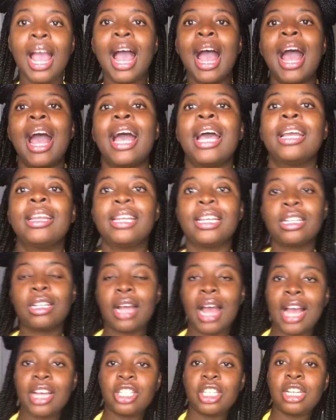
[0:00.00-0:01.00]
and it
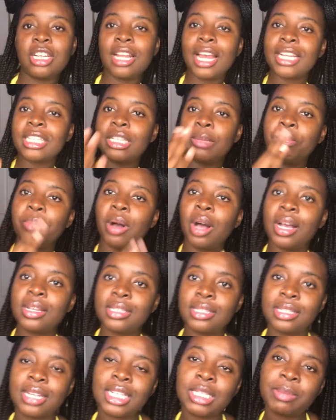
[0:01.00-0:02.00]
actually like
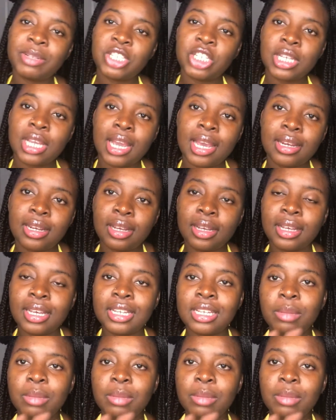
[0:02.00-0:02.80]
deposits, especially henna.